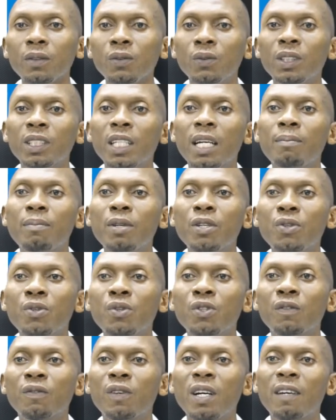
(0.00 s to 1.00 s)
which can be
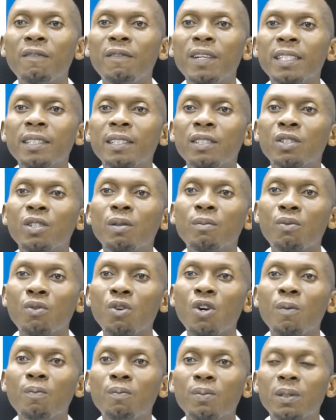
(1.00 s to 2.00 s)
used for harvesting some
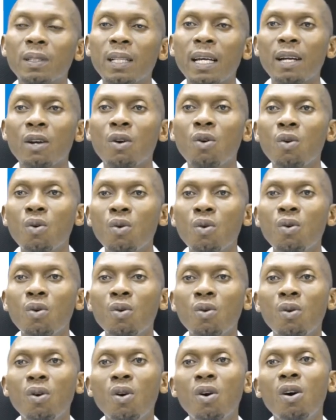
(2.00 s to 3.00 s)
crops like
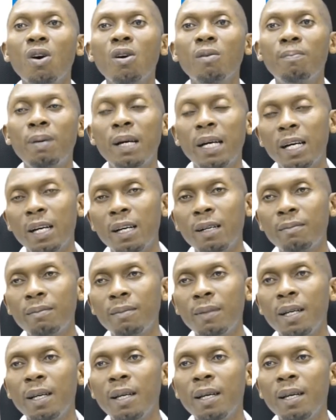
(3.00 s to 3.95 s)
cocoa, oil palm,